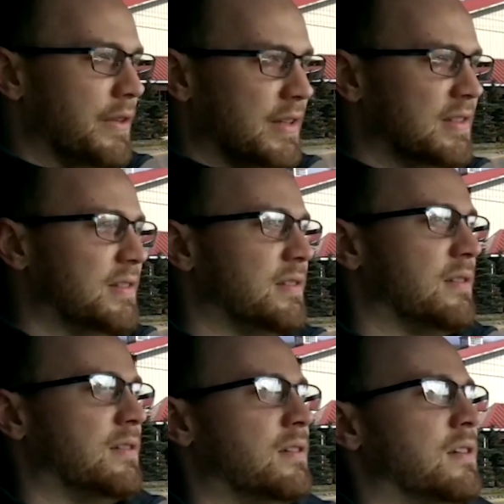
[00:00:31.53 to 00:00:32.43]
This
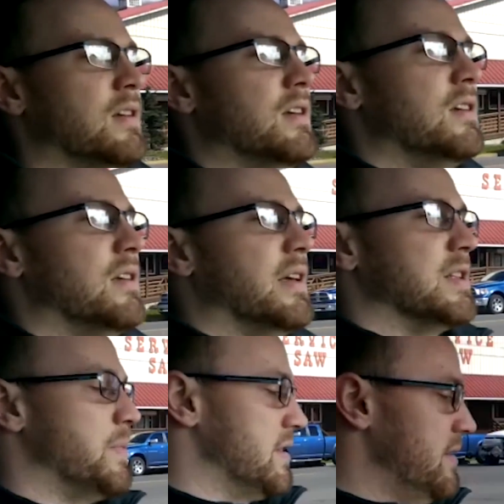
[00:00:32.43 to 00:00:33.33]

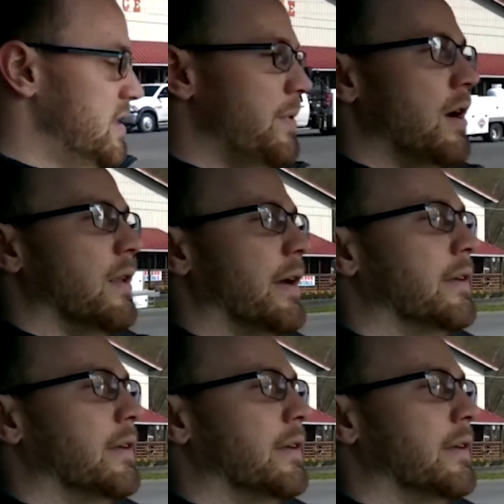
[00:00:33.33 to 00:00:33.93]
is Business Spotlight.